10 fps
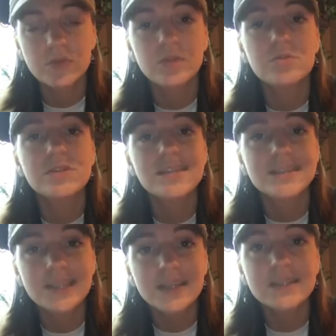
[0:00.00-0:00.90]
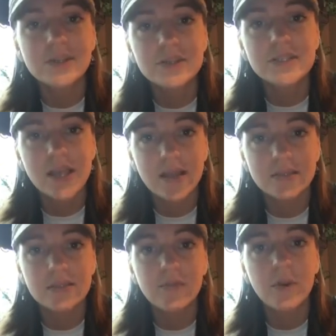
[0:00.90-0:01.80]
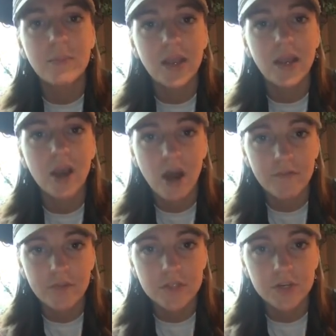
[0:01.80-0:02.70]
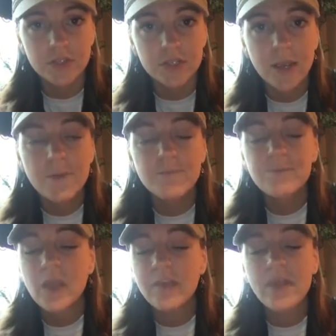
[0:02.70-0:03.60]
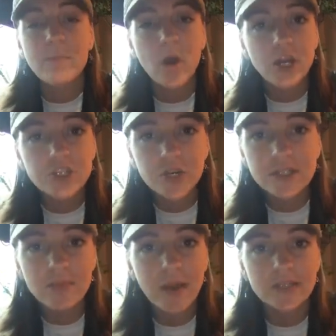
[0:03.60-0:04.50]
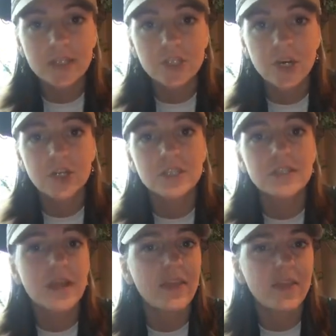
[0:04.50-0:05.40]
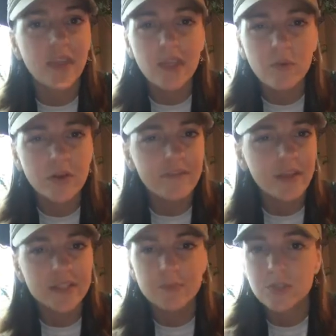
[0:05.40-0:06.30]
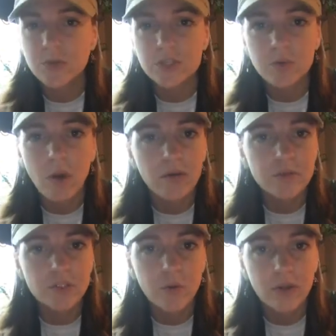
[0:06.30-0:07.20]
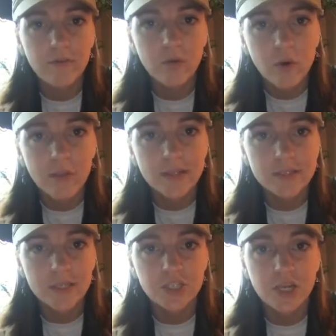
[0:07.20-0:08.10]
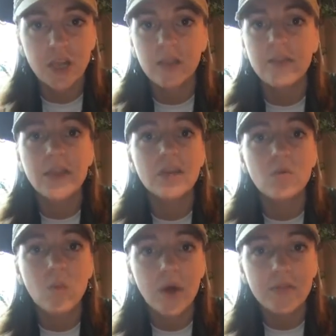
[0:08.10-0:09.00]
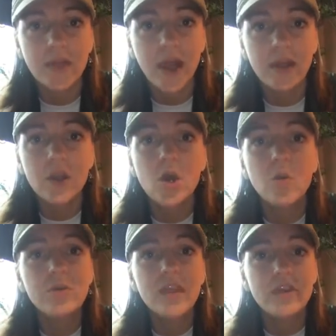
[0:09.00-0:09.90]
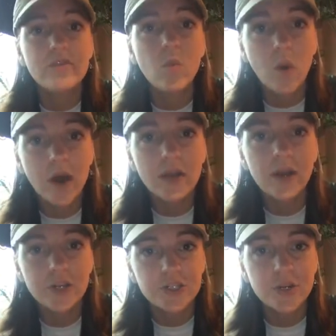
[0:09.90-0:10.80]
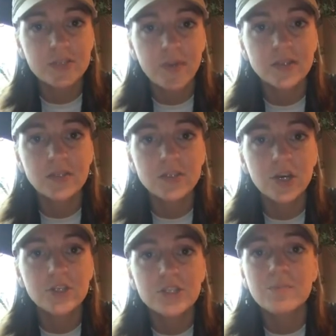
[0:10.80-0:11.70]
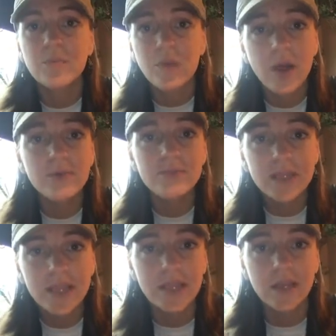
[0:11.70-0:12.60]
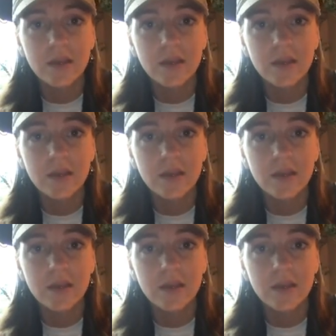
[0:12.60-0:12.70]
which was the 6-year sentence for impeding officers. Had they brought trespassing charges, I think he would have faced between 12 and 24 months in jail, and they didn't want that. Would they have won on trespassing charges? Probably.